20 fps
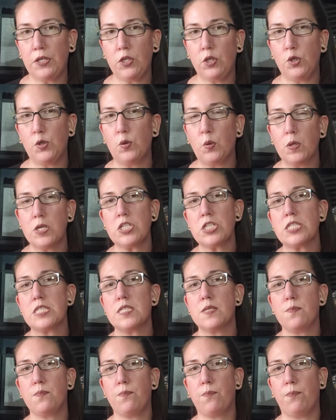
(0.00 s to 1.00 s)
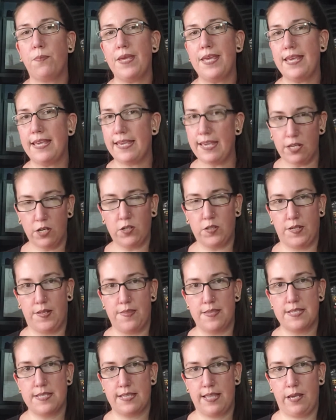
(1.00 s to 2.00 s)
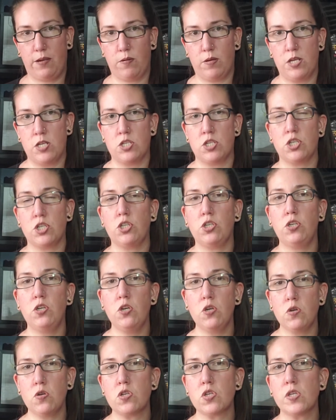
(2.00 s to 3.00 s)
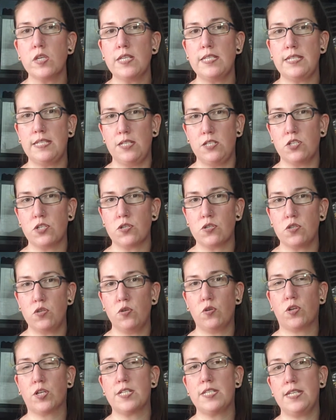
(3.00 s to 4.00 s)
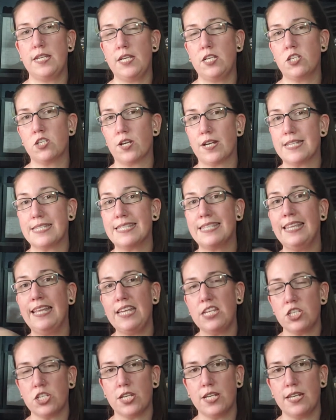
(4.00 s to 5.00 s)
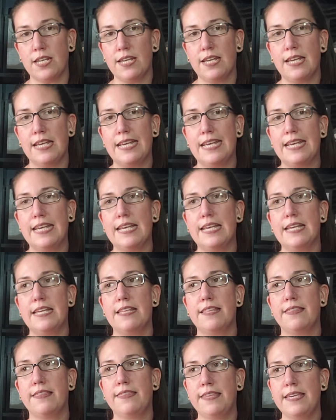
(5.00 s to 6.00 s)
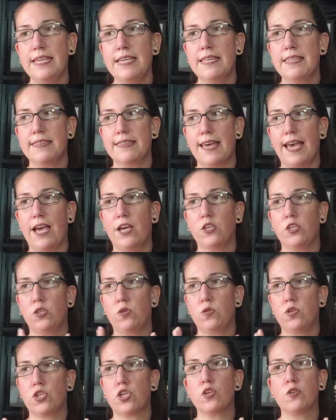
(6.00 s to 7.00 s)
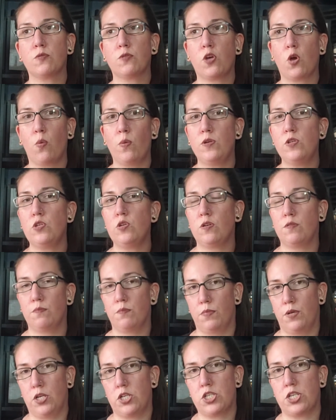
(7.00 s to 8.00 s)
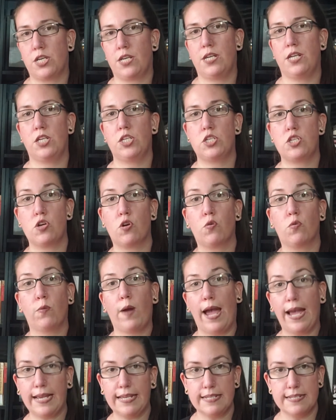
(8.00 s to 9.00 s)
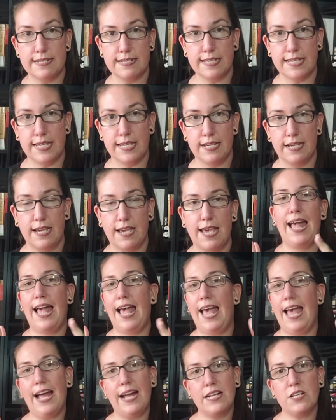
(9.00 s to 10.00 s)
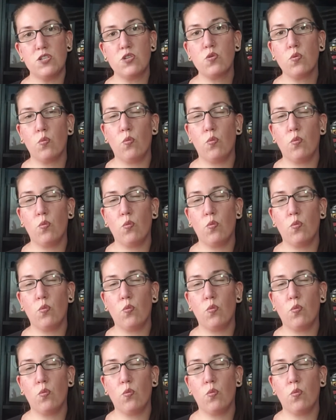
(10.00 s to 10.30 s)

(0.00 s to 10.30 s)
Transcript: you're just a beginner in this language. Usually teachers who critique translation think that you should go into immersion directly. And